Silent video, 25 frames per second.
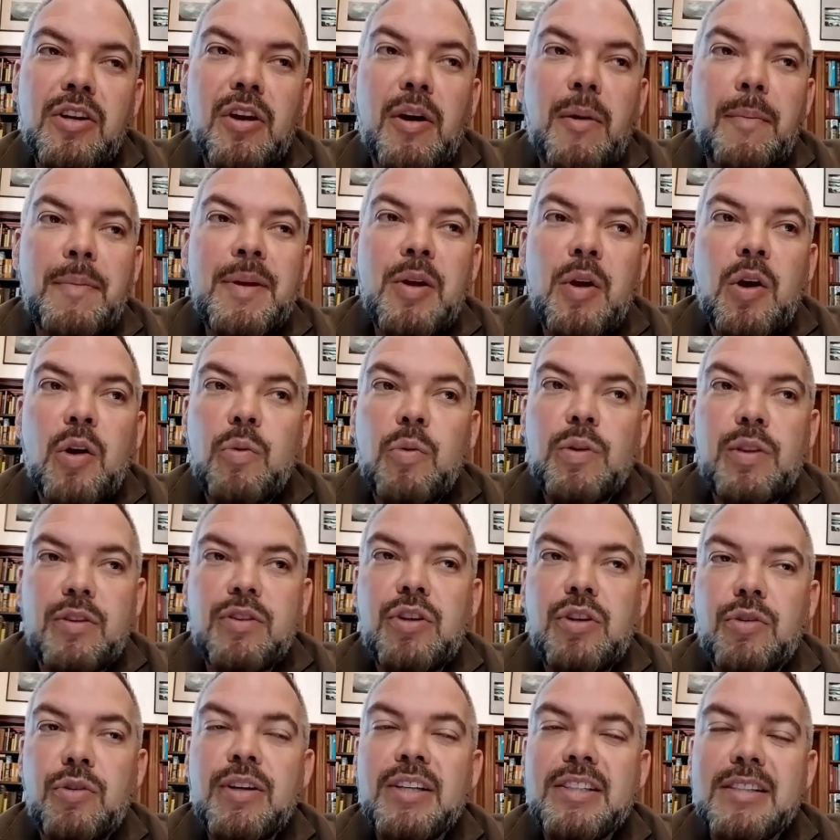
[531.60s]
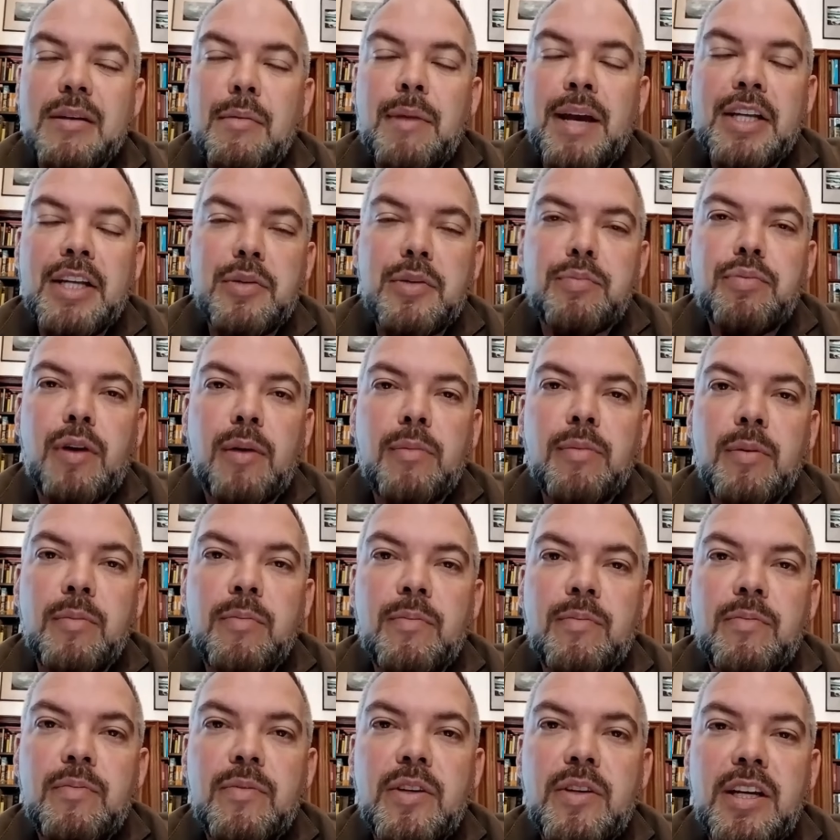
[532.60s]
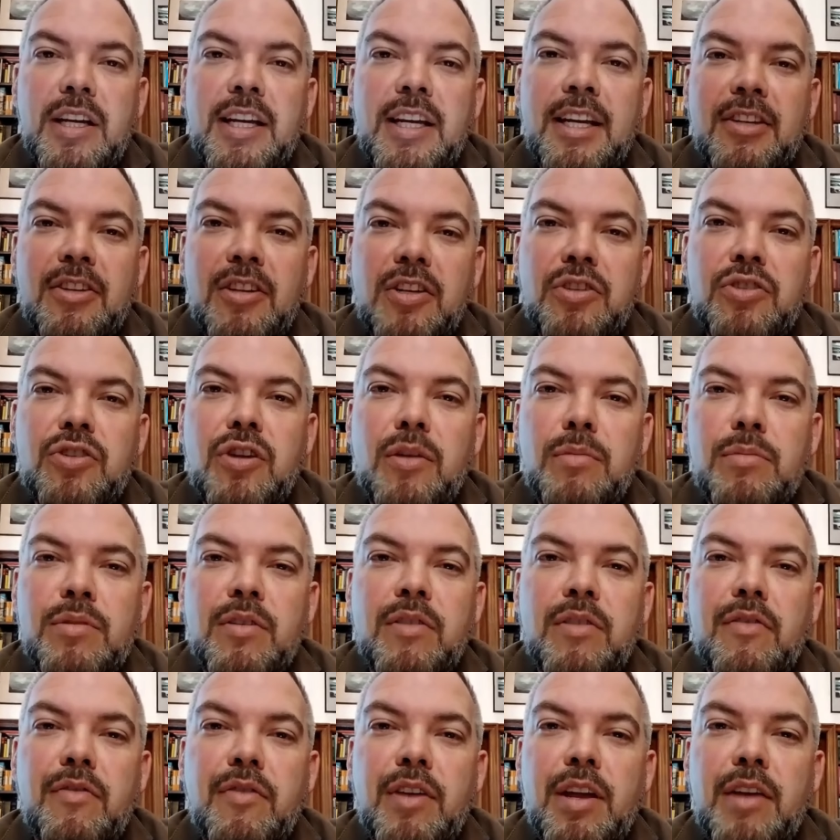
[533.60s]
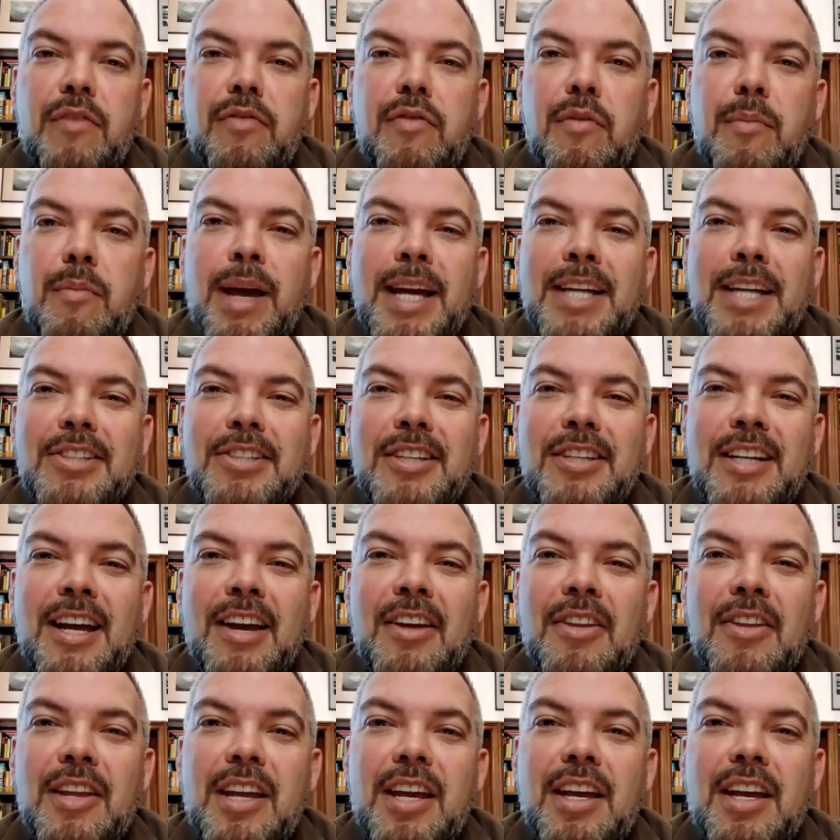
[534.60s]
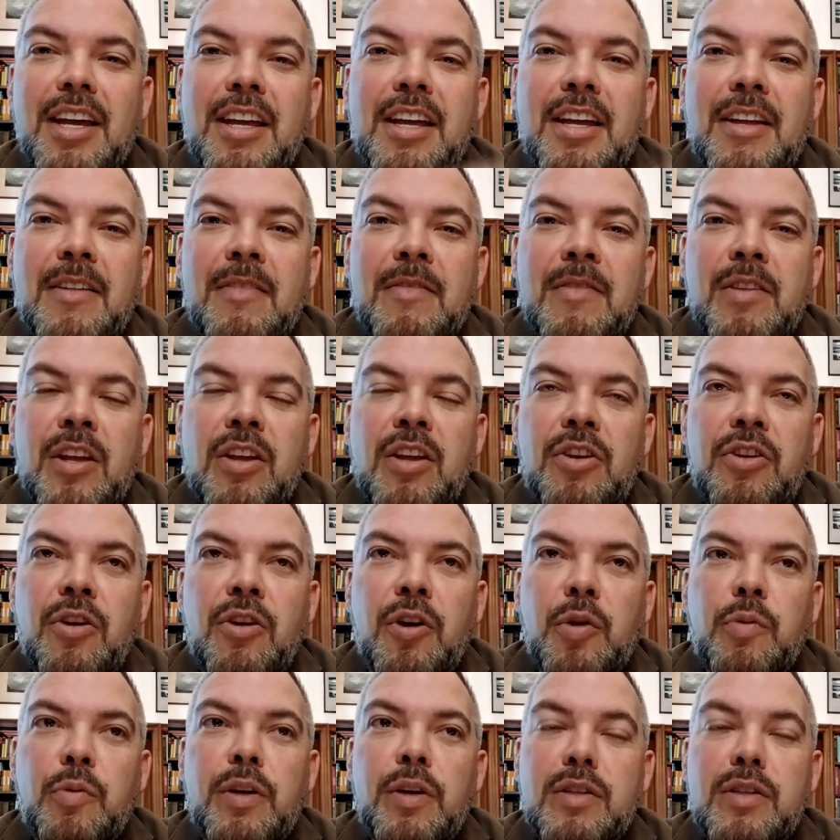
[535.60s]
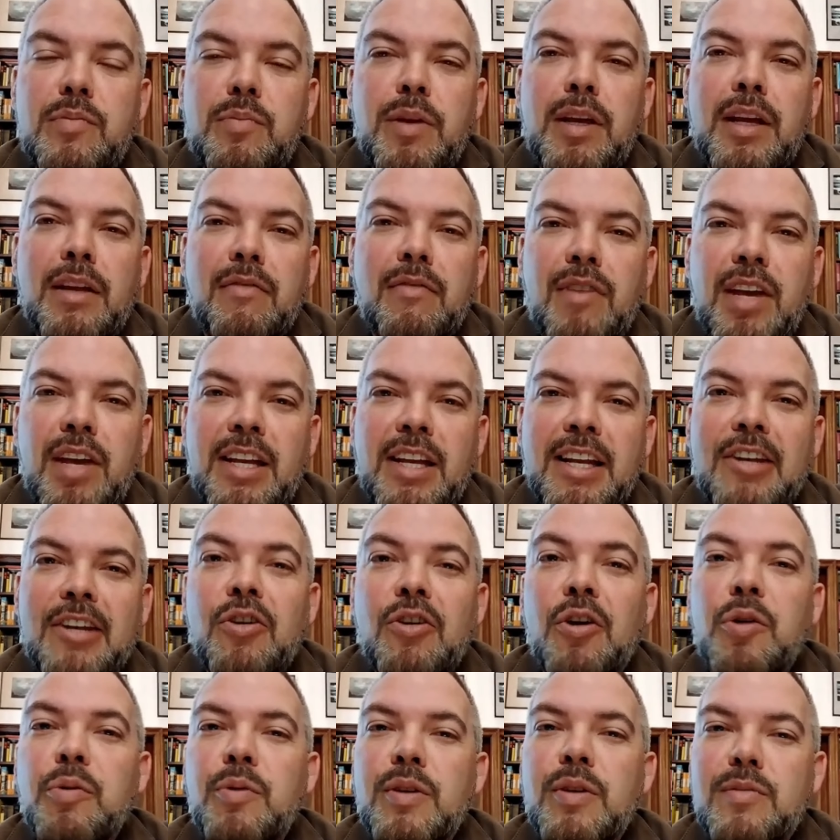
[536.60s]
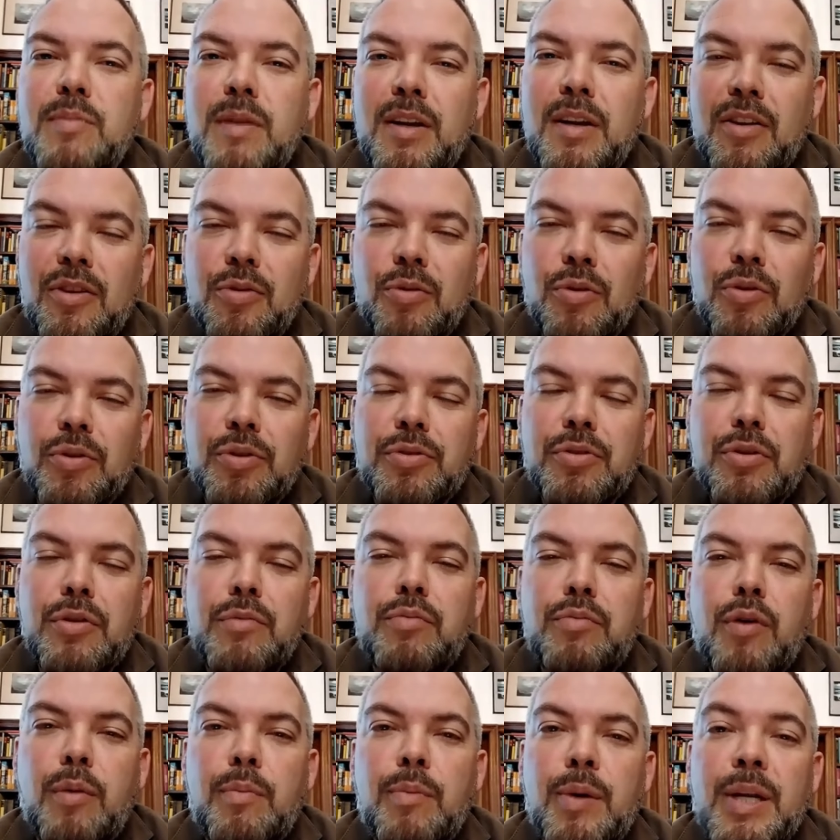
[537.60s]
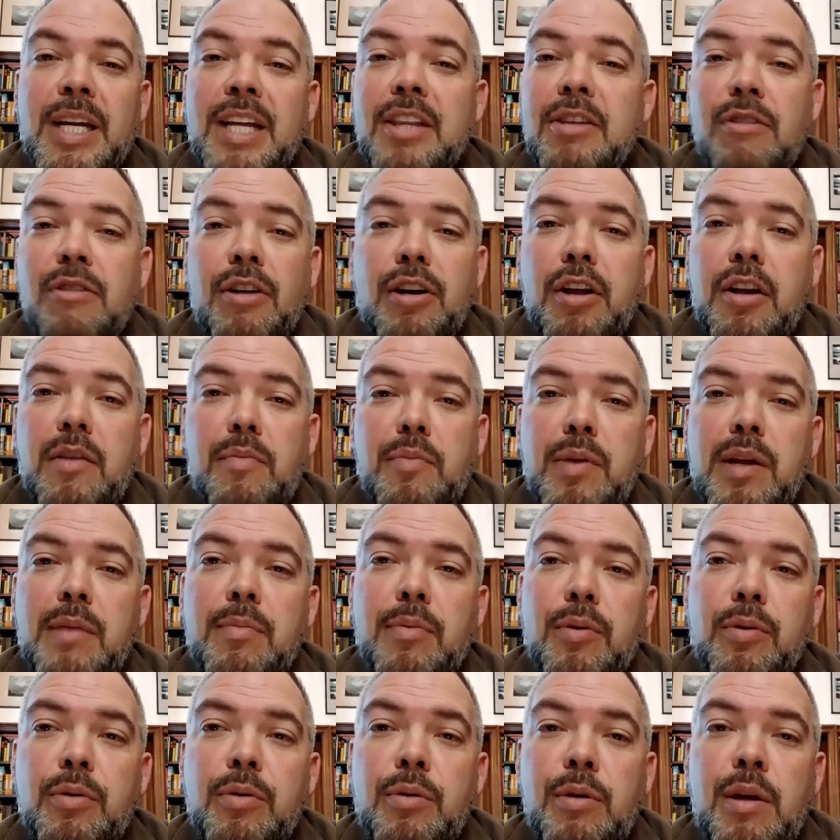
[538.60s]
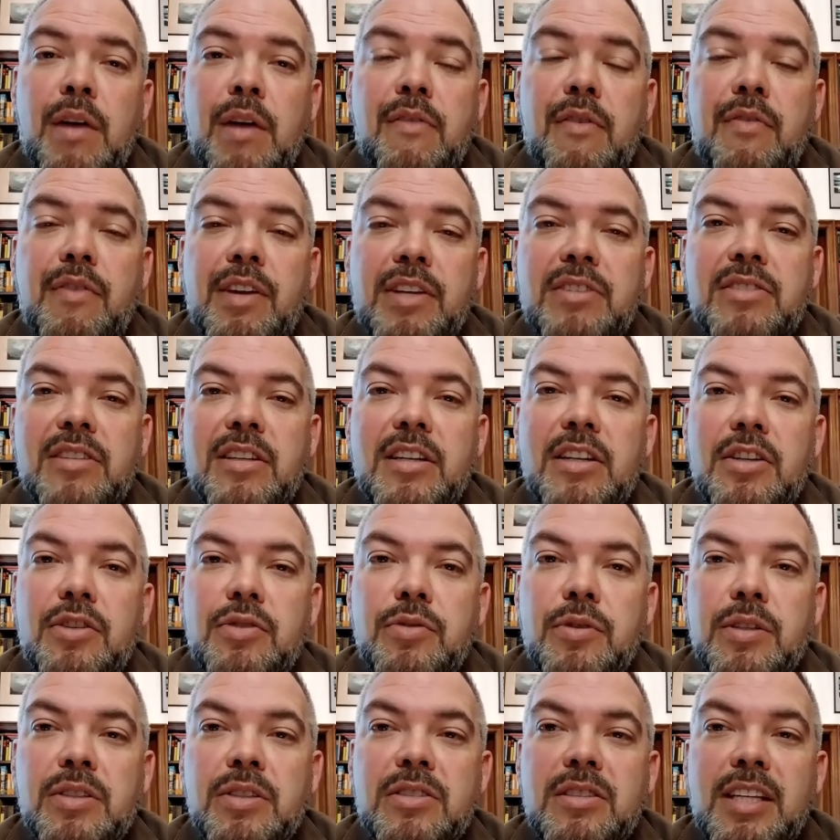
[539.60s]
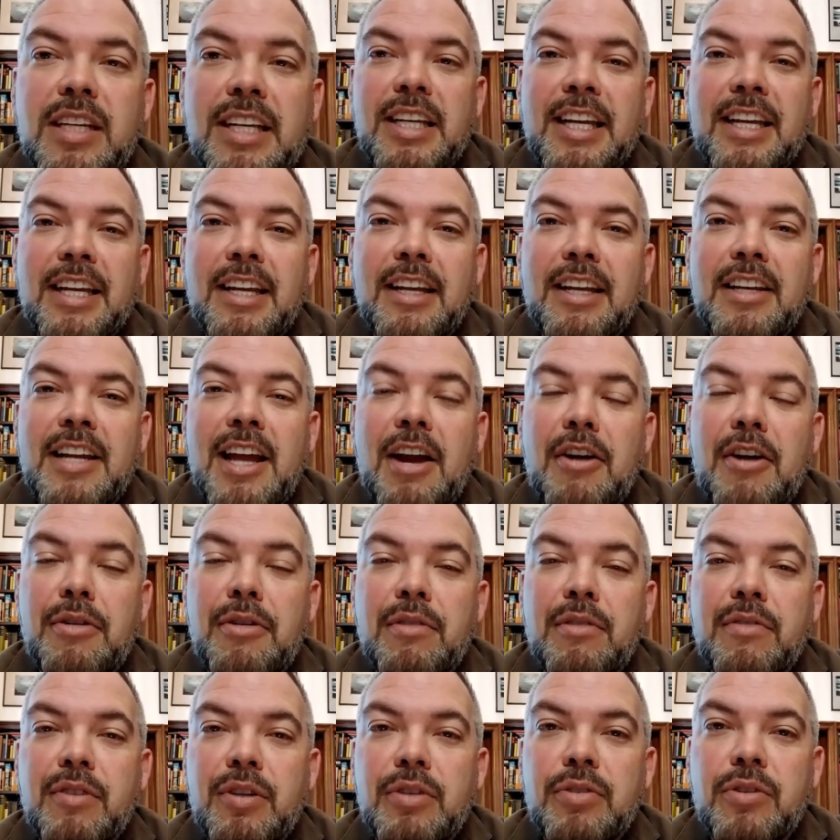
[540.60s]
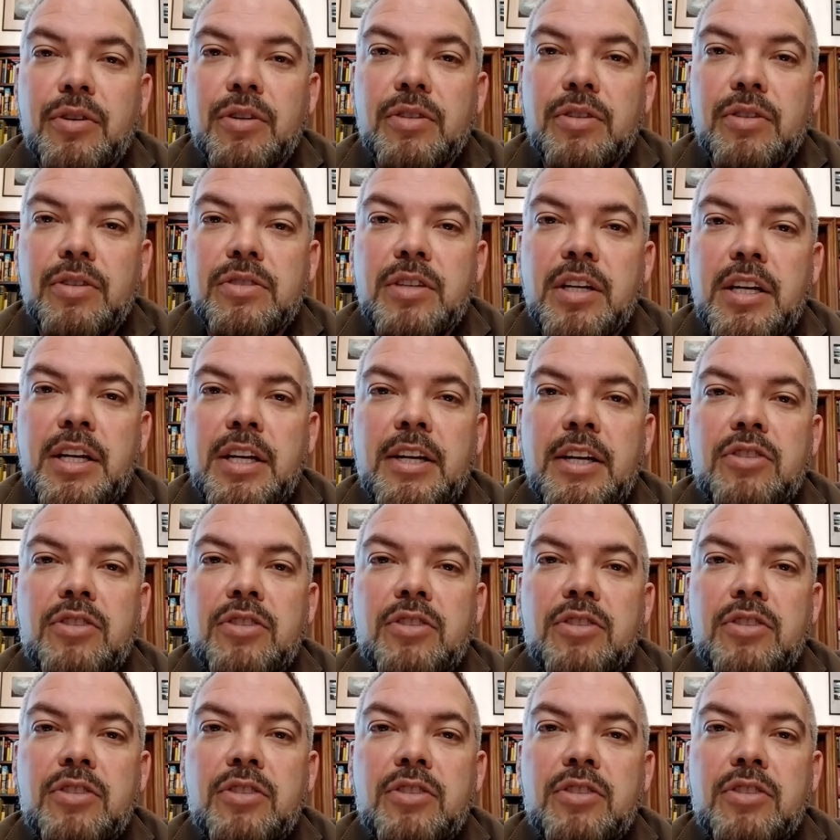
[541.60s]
mean, there is a major problem in terms of information out there not always being vetted, not always being thought through properly. And there are a lot of people who have a vested interest getting a narrative across.